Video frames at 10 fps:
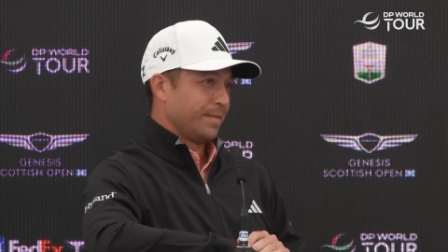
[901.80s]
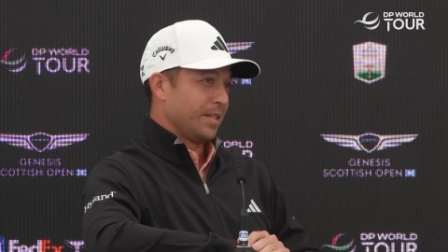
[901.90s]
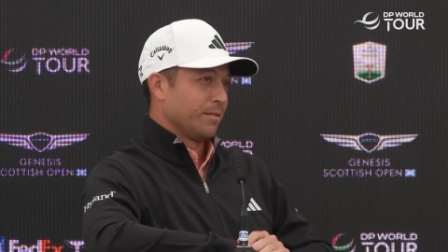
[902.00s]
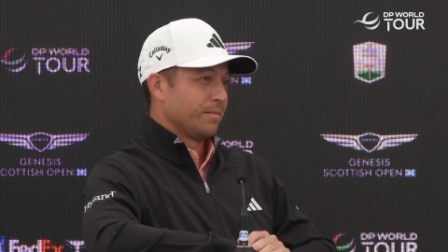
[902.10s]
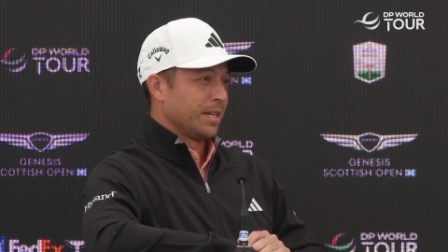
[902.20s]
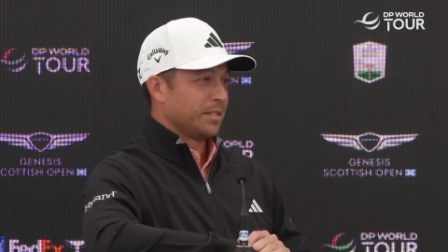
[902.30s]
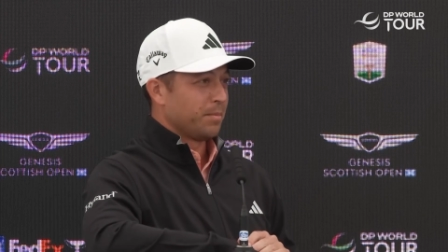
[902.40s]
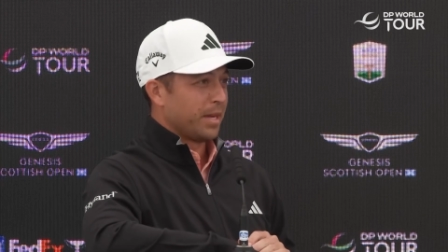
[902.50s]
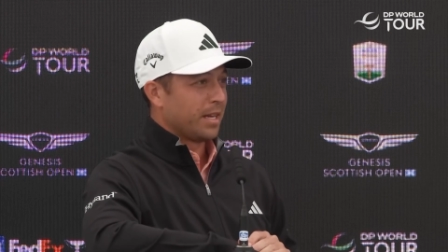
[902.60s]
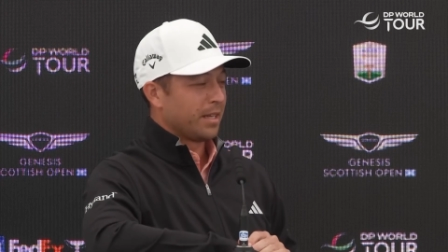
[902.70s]
you know, not to
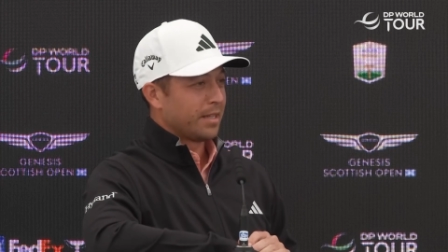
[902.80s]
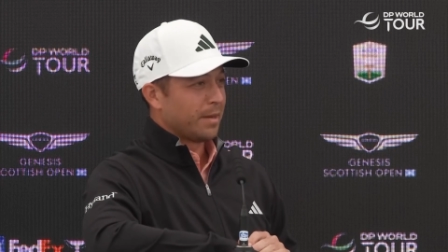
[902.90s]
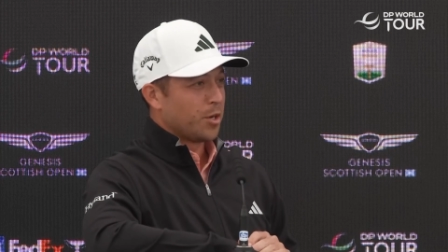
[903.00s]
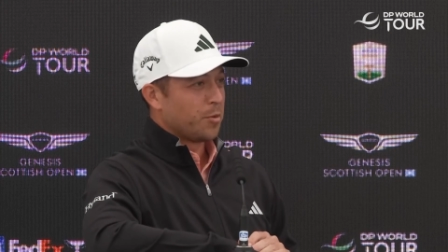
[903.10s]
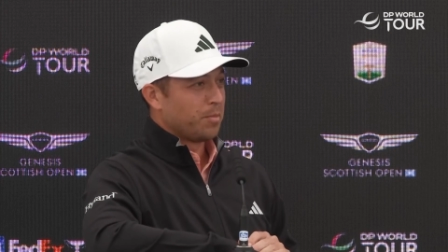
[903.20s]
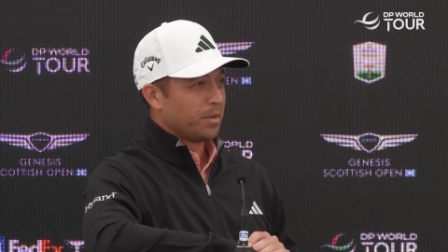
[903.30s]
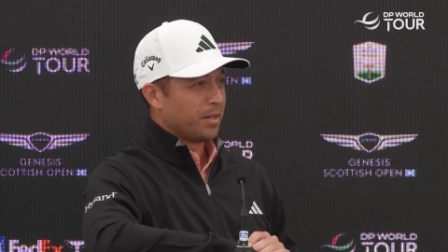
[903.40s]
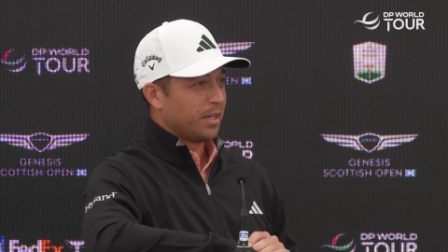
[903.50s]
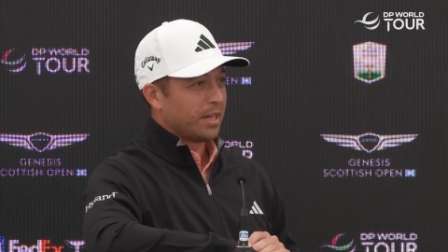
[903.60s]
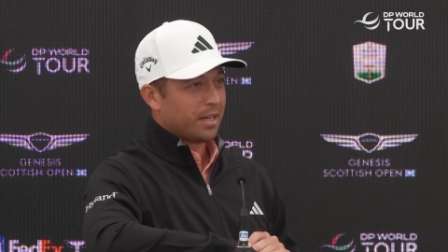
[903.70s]
panic in that moment,
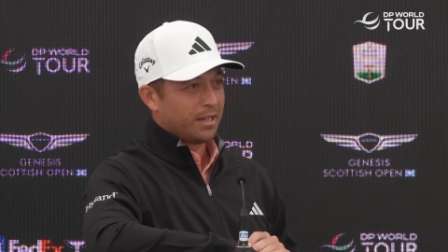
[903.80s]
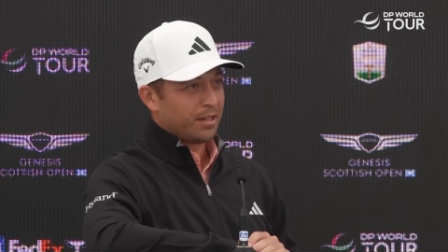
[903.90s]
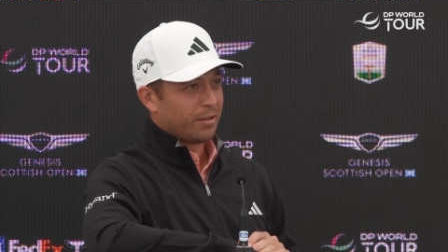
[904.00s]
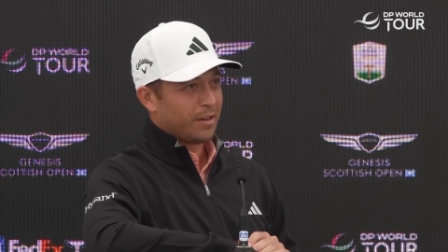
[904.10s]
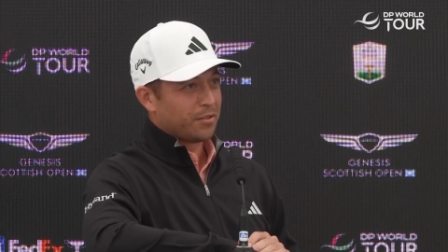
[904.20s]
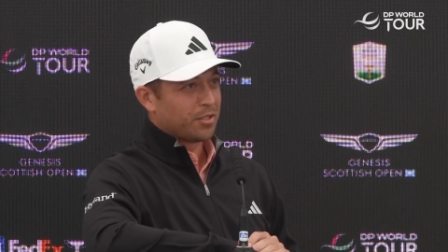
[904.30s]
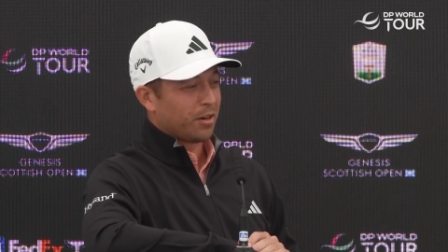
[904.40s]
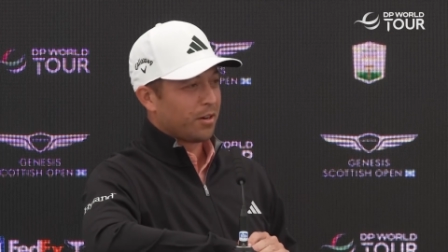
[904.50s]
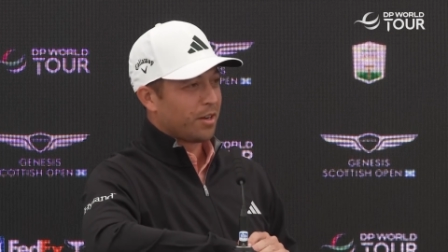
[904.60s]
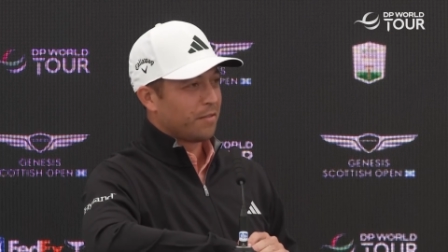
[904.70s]
but yeah, you know, after
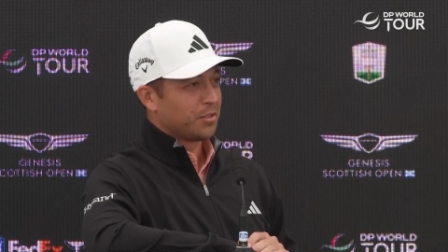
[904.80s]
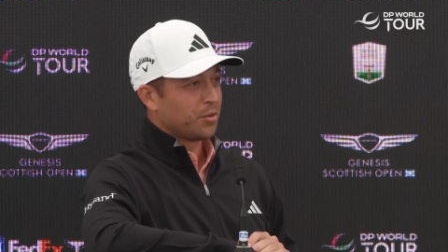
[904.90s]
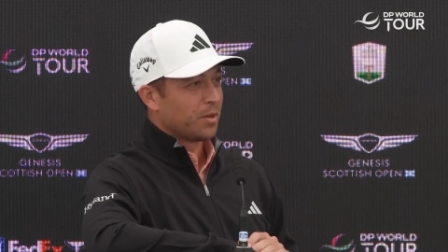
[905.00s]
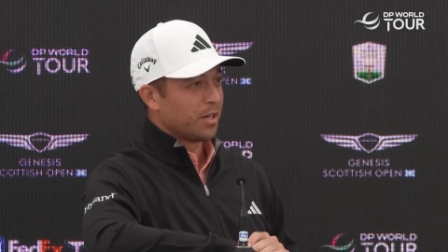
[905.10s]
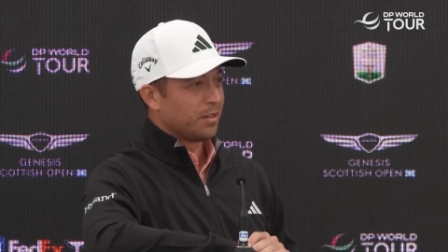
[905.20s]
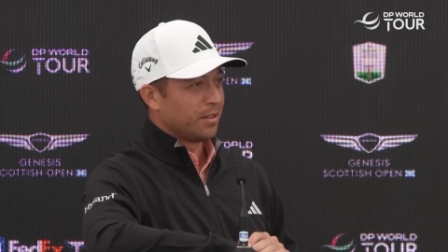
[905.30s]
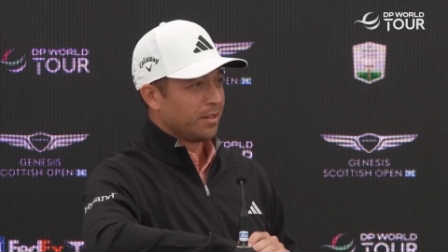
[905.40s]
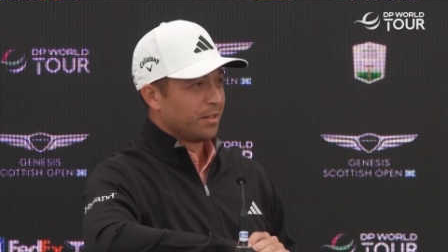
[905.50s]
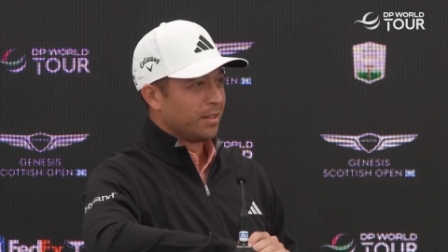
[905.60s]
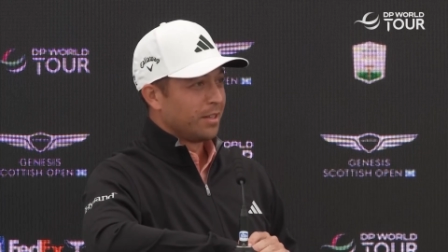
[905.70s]
starting off so well
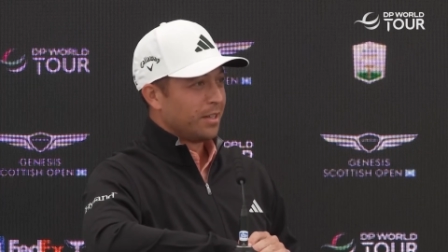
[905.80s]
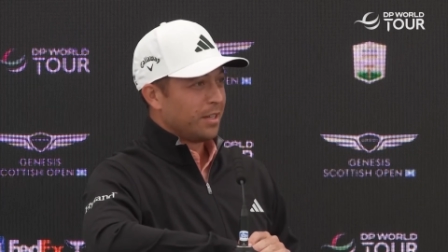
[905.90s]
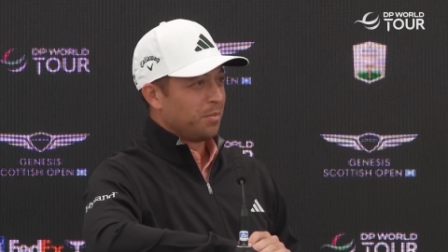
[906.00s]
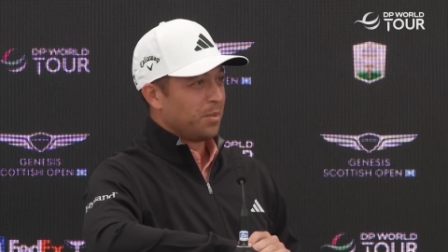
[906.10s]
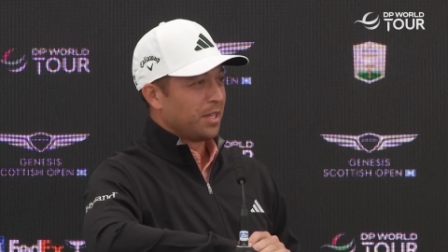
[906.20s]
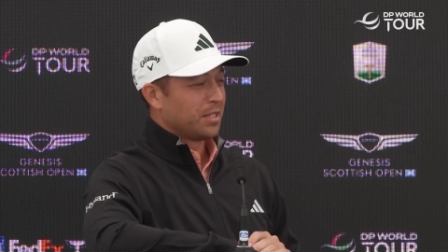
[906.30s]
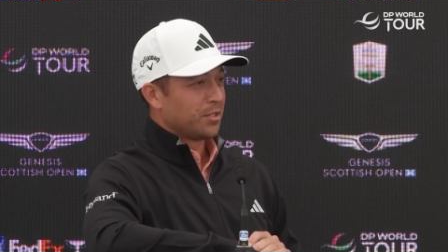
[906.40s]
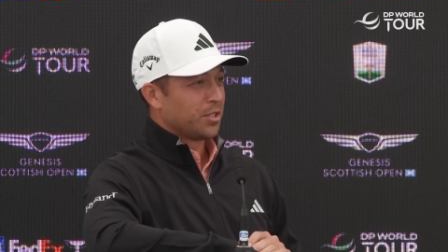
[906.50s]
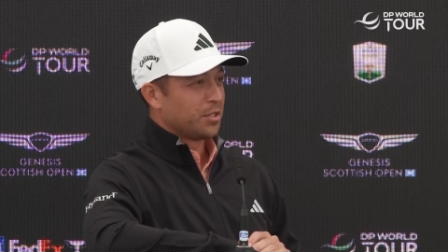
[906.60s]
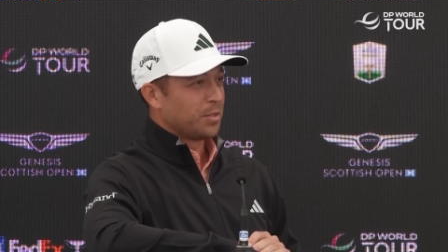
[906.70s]
and and being in
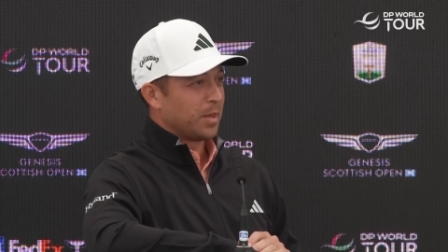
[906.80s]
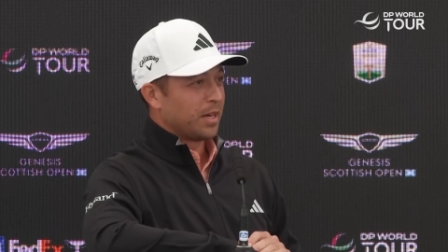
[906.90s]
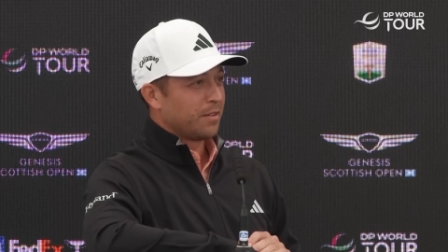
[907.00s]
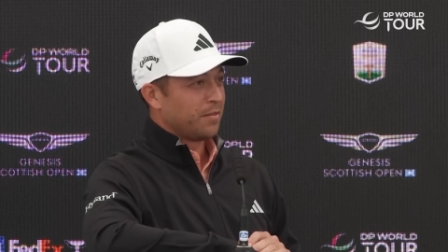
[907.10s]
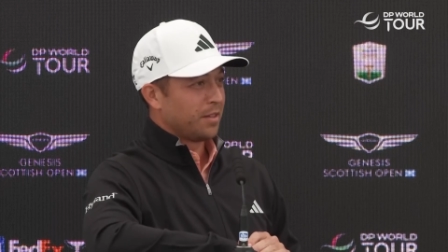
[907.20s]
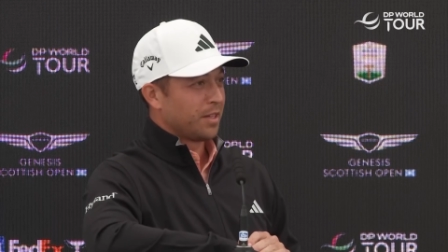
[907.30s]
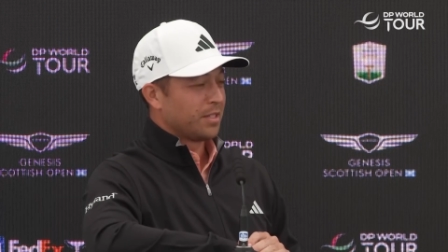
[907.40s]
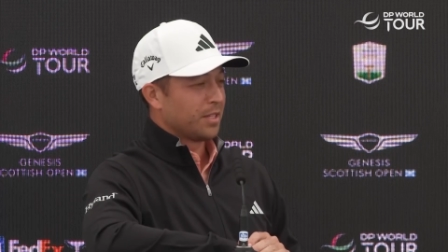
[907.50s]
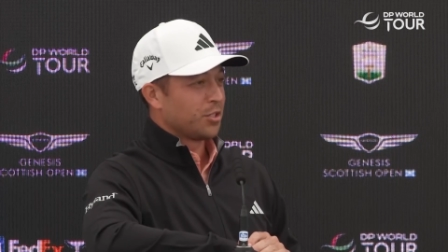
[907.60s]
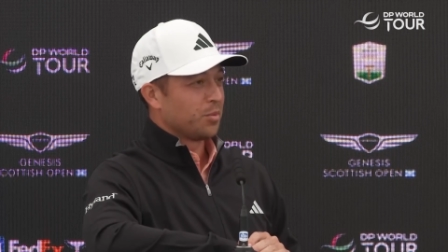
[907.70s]
such a good spot, feeling
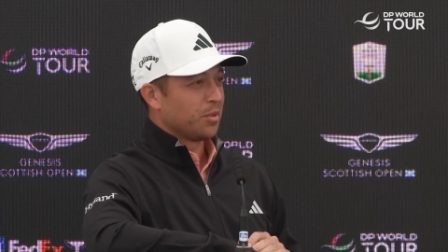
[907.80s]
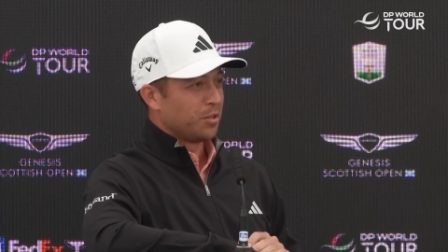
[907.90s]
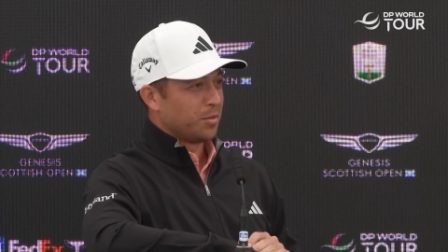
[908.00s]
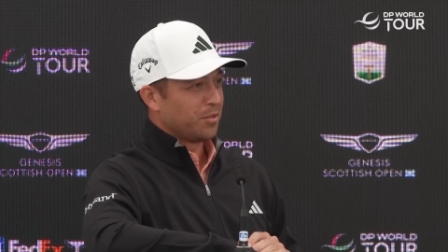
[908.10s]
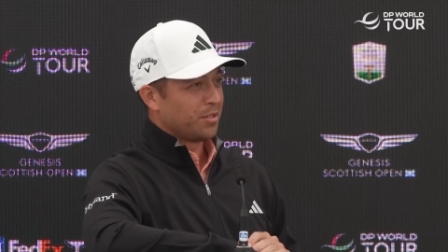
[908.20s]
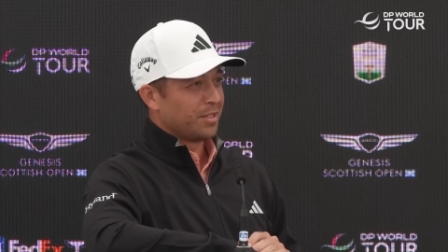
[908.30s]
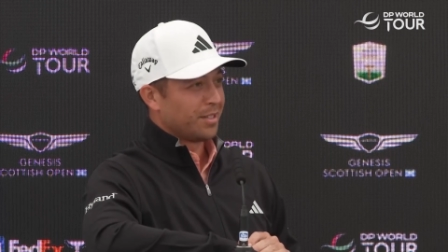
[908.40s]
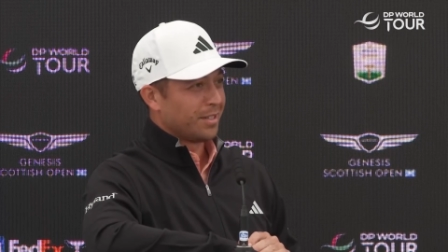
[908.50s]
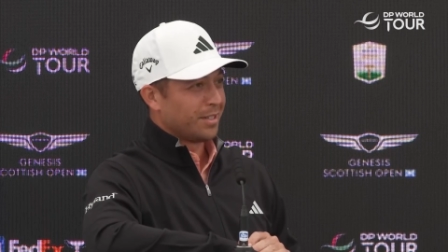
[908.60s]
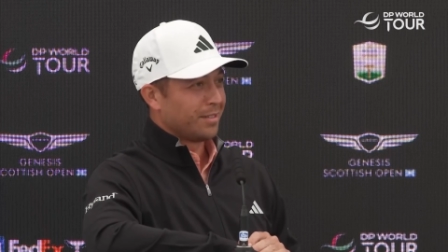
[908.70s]
untouchable almost,
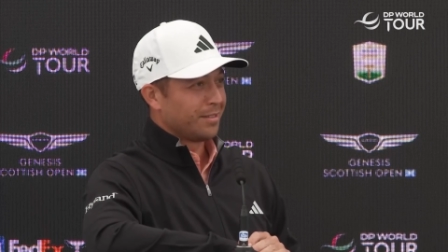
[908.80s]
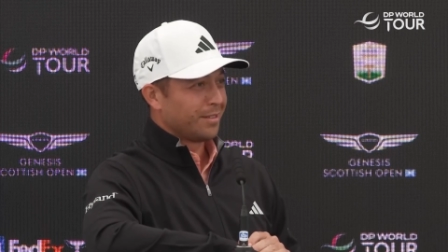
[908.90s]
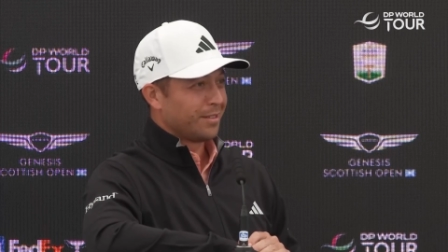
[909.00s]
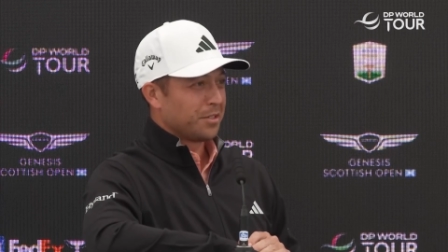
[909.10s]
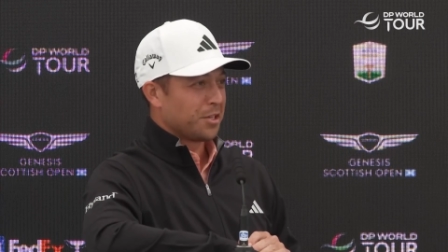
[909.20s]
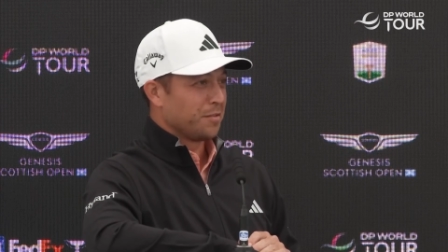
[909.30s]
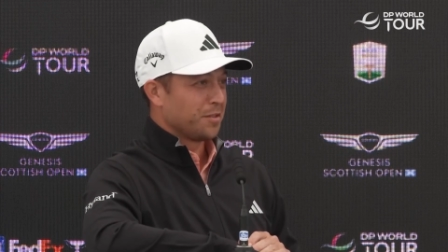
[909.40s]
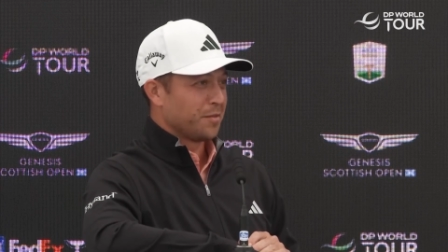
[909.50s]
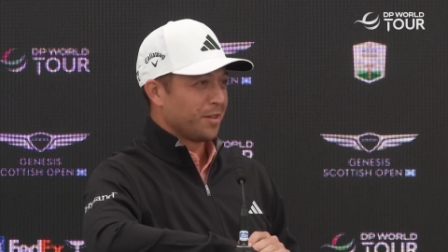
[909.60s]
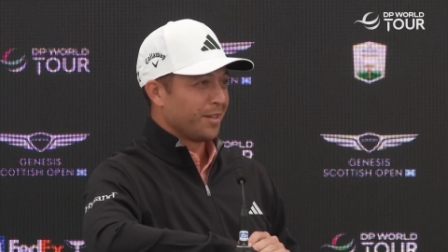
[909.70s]
uh, golf
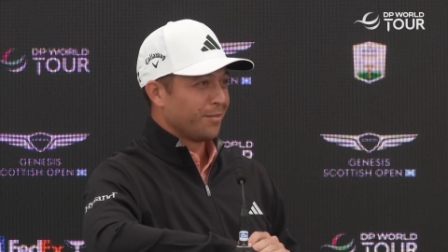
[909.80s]
is funny.